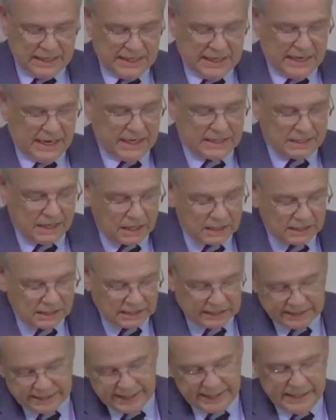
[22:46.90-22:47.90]
and
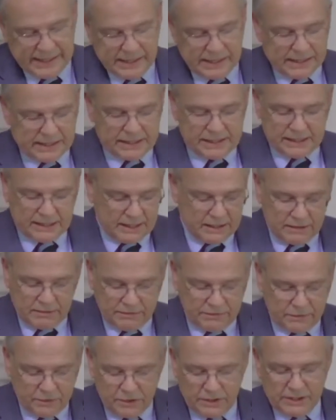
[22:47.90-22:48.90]
unclean and
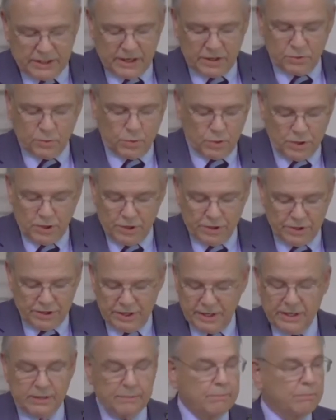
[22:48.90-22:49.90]
sinful and
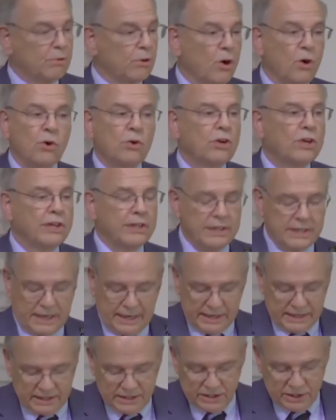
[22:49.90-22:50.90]
unworthy and broken
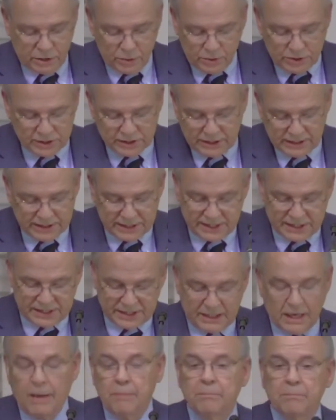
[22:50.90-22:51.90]
and useless
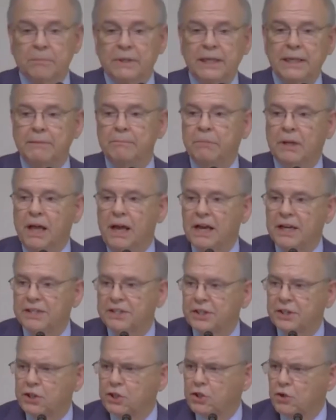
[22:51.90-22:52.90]
stumbling blocks
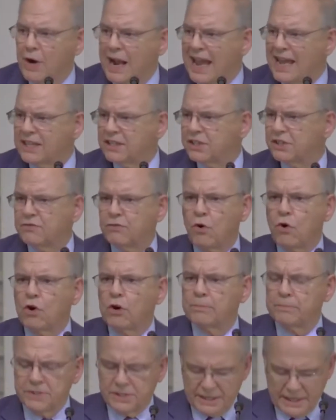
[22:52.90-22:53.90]
and
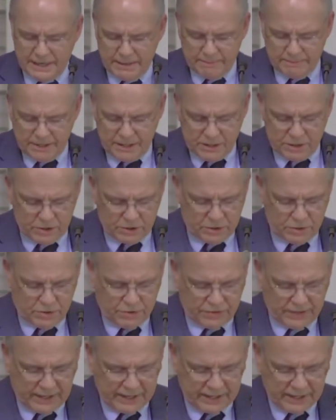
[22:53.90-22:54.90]
transforms them into
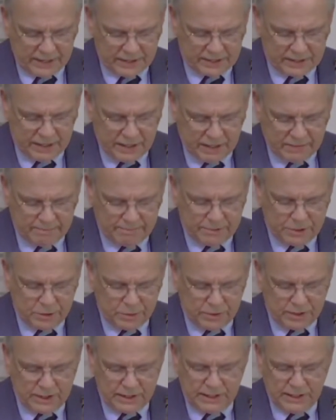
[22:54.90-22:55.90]
things of
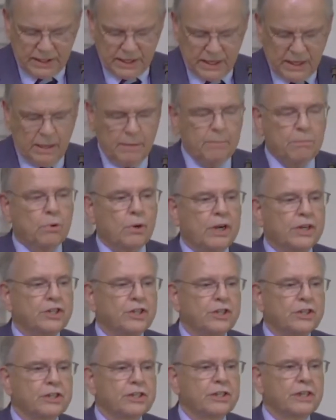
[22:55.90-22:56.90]
beauty,
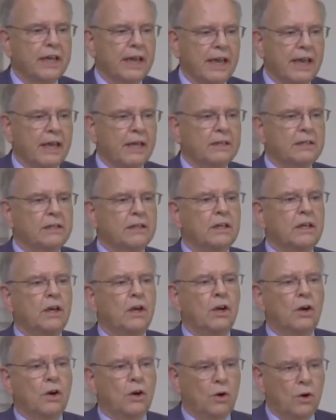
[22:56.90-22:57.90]
precious and
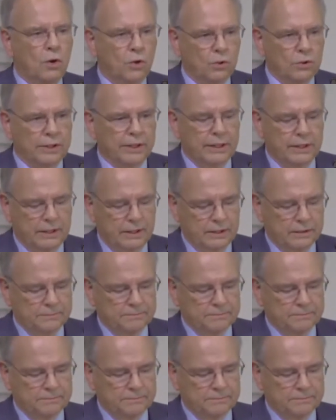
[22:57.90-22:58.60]
holy.